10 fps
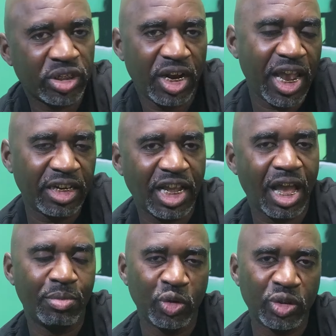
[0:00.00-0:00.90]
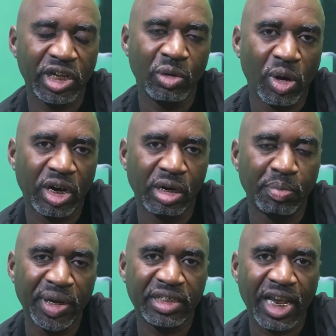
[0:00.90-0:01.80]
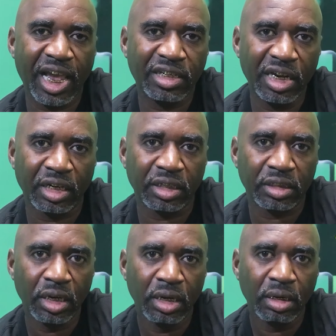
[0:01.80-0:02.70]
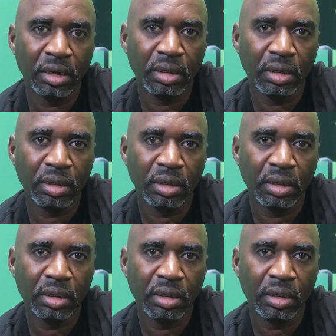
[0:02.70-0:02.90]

When was the last time you seen one of them bitch ass niggas?